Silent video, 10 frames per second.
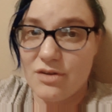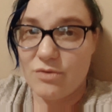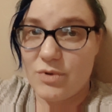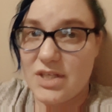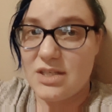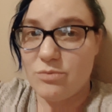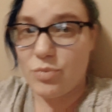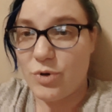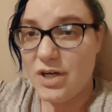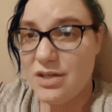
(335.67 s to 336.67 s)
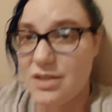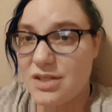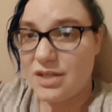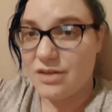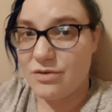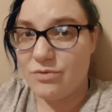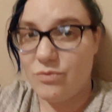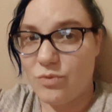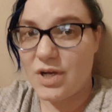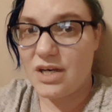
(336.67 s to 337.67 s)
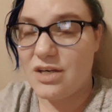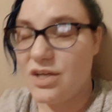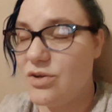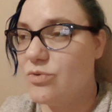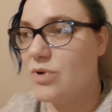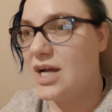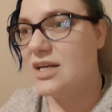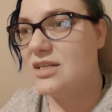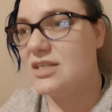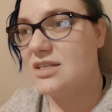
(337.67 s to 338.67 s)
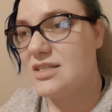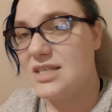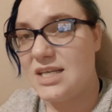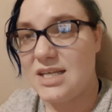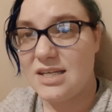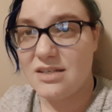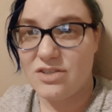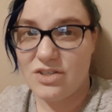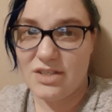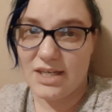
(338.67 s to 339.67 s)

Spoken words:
What's important to you? What do you want to see